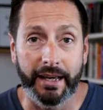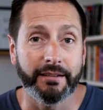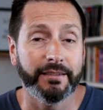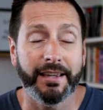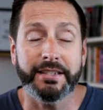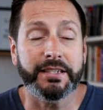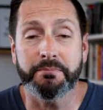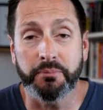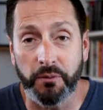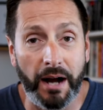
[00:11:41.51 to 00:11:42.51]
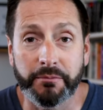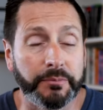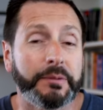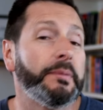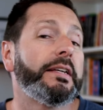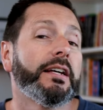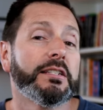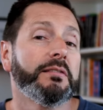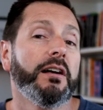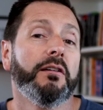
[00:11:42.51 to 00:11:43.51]
And that's probably
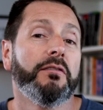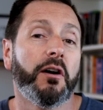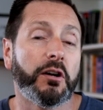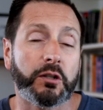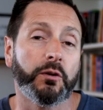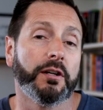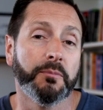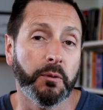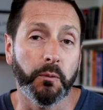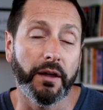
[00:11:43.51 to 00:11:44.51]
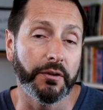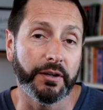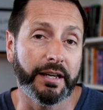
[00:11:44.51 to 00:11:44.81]
because of our incredible weather.